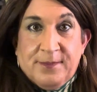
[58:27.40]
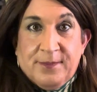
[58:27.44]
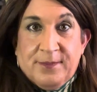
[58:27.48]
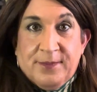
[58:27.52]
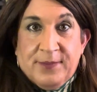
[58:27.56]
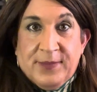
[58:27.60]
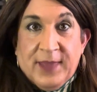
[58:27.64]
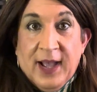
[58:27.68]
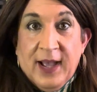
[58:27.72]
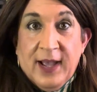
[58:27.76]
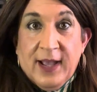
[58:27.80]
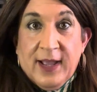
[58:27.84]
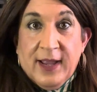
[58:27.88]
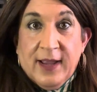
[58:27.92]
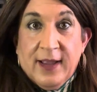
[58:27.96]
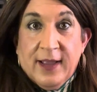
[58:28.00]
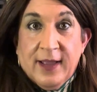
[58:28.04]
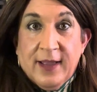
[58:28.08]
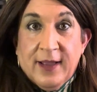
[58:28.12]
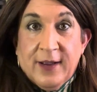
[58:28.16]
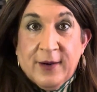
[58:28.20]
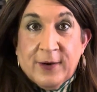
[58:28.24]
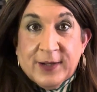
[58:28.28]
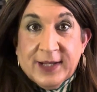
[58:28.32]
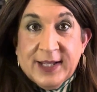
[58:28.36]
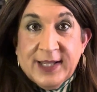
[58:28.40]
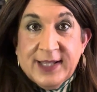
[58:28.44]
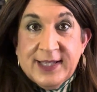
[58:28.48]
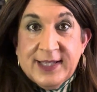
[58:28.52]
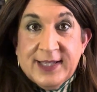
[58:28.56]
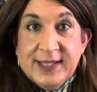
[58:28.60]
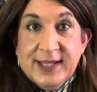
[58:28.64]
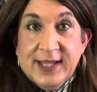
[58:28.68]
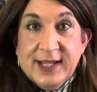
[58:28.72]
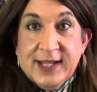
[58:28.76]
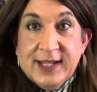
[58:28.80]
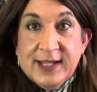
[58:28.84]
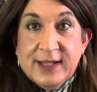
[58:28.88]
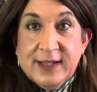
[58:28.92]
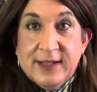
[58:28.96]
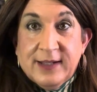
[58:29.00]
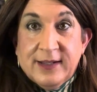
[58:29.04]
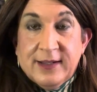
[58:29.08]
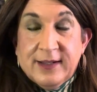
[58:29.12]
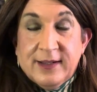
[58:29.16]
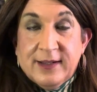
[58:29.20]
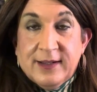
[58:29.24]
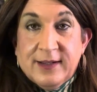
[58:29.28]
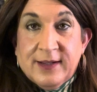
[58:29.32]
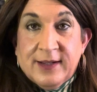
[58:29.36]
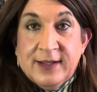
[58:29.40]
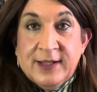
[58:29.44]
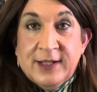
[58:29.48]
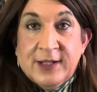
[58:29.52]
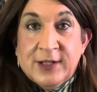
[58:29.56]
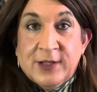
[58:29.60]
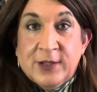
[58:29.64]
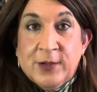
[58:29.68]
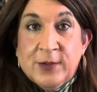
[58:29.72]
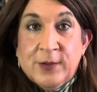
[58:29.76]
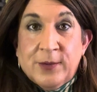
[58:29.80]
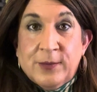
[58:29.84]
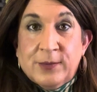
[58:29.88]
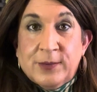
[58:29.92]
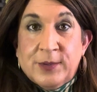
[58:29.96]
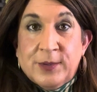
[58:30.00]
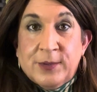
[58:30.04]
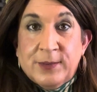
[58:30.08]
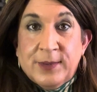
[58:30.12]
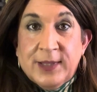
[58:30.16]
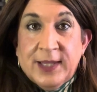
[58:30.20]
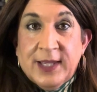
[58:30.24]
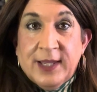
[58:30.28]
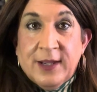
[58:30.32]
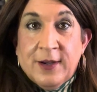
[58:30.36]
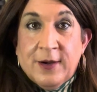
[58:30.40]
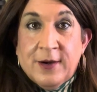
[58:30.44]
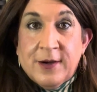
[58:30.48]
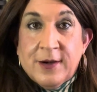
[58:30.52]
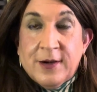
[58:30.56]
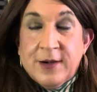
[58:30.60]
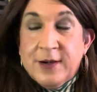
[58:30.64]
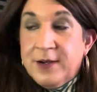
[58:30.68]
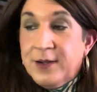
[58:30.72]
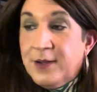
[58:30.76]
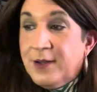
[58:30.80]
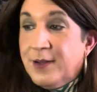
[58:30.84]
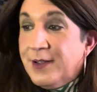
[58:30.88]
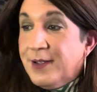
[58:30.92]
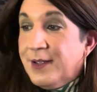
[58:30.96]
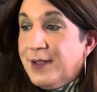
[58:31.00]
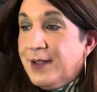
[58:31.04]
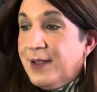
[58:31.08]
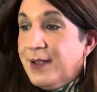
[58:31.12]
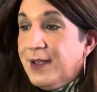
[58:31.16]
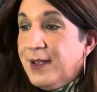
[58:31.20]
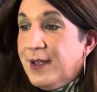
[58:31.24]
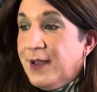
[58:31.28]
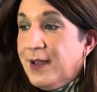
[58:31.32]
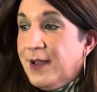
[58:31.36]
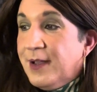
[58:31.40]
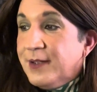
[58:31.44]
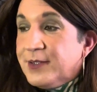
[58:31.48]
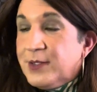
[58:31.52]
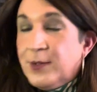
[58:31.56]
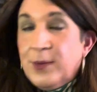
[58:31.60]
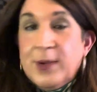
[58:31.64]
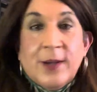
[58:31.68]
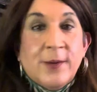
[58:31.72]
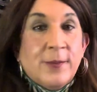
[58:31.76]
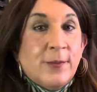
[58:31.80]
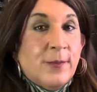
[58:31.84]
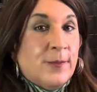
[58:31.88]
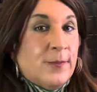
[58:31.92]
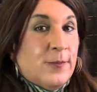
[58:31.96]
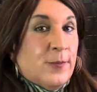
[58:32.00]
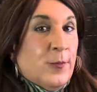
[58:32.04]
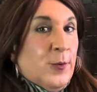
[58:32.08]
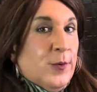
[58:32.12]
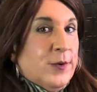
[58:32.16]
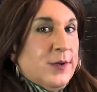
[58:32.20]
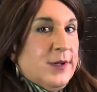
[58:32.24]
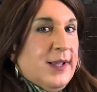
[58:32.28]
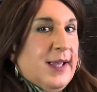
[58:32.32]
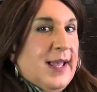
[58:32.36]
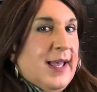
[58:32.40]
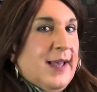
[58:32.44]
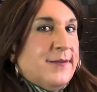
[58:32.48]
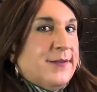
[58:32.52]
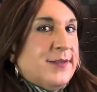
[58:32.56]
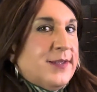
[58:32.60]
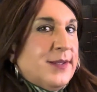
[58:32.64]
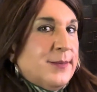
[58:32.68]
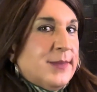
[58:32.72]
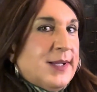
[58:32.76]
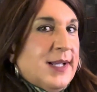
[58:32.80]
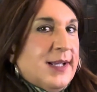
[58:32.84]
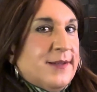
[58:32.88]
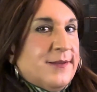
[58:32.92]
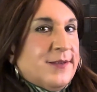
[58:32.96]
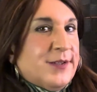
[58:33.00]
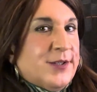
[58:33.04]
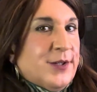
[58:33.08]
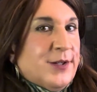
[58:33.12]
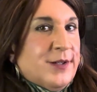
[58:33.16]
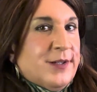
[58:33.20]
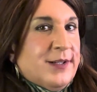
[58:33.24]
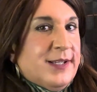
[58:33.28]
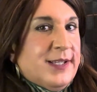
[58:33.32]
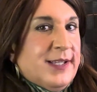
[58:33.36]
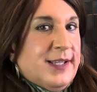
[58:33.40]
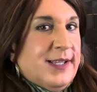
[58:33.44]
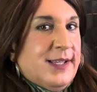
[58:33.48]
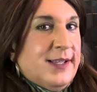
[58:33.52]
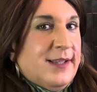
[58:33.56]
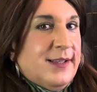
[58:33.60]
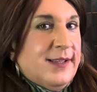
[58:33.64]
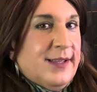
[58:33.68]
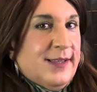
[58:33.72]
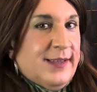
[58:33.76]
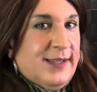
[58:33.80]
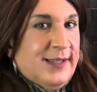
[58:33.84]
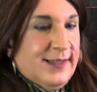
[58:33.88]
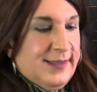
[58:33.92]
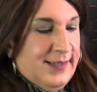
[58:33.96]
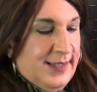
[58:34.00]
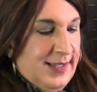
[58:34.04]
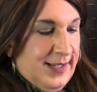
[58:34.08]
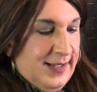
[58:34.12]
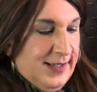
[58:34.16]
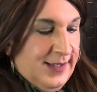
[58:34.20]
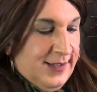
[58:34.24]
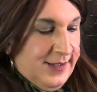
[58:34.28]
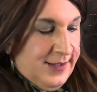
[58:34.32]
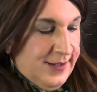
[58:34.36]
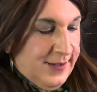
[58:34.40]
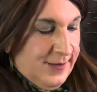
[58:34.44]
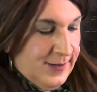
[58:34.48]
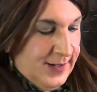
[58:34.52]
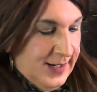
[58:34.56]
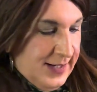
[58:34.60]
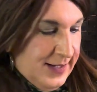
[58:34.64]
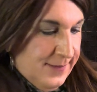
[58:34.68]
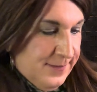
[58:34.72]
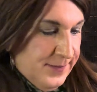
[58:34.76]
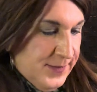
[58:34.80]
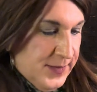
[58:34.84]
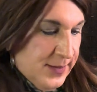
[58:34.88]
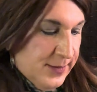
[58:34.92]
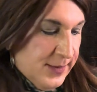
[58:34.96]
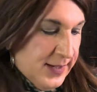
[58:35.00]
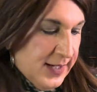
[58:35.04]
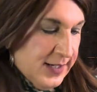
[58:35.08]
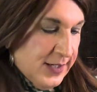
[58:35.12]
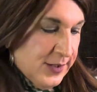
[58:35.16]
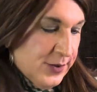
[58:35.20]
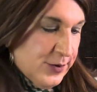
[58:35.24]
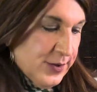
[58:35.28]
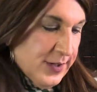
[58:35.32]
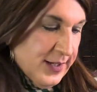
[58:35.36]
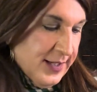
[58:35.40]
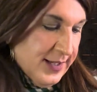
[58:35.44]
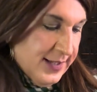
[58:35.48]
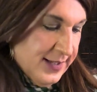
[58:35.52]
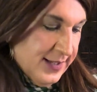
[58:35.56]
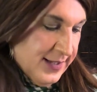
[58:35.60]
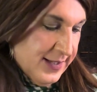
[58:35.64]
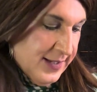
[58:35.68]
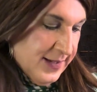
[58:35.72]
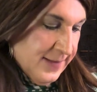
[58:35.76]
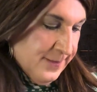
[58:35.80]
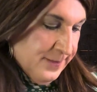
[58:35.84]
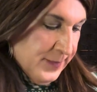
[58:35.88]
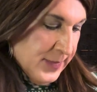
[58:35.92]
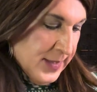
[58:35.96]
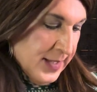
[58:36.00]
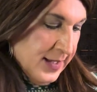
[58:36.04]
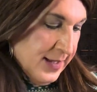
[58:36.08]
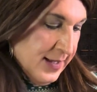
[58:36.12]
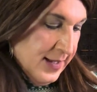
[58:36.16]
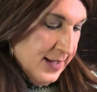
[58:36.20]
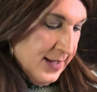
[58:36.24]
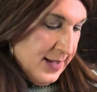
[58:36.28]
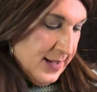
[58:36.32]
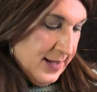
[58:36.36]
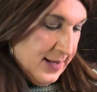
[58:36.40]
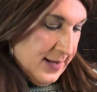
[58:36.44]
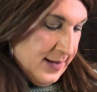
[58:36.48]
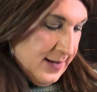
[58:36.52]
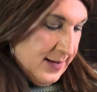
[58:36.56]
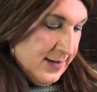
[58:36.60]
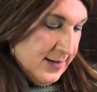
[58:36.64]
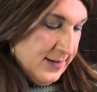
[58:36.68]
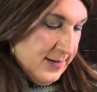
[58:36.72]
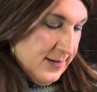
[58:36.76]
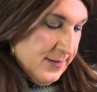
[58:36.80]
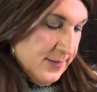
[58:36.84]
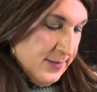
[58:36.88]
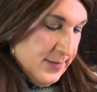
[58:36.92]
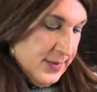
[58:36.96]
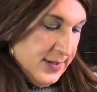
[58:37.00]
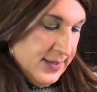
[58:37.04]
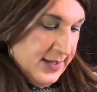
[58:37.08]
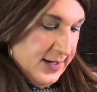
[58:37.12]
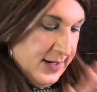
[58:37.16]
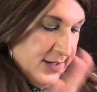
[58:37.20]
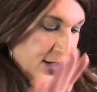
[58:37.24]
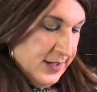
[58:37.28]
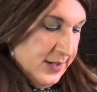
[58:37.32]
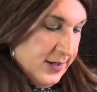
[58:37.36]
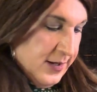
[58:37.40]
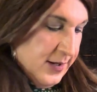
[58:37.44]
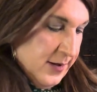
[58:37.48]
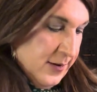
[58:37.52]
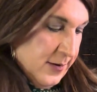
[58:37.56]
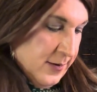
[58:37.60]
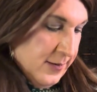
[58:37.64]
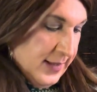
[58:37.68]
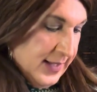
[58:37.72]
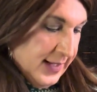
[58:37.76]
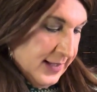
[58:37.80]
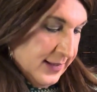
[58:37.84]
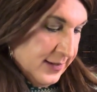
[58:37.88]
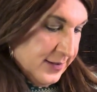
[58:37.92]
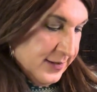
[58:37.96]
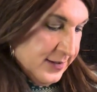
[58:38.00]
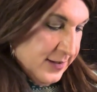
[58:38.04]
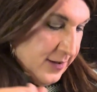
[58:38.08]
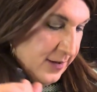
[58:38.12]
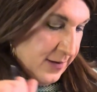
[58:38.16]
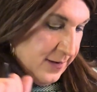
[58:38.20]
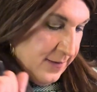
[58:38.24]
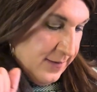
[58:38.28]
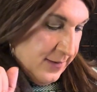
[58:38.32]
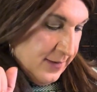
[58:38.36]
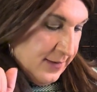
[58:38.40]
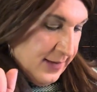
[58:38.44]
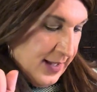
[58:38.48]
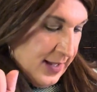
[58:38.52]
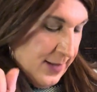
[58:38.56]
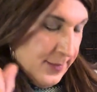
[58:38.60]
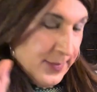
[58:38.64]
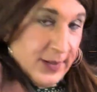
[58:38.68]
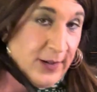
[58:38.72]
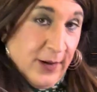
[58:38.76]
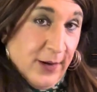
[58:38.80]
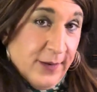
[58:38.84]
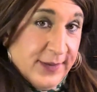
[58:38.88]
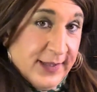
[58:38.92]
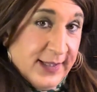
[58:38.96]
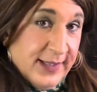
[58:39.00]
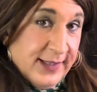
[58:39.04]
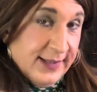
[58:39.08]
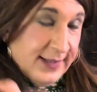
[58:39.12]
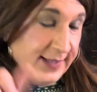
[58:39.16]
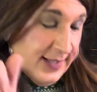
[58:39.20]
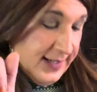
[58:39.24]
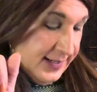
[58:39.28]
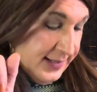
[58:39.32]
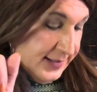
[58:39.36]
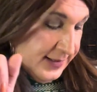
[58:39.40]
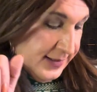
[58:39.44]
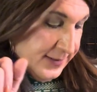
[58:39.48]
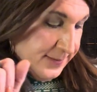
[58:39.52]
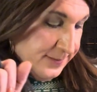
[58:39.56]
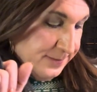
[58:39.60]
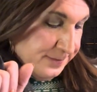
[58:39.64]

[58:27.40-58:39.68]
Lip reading: die or get sick and need to go to ER. So I want to have some kind of certainty in these things, right? Some kind of trust. But there you go. Like, there's an overlap in all these things.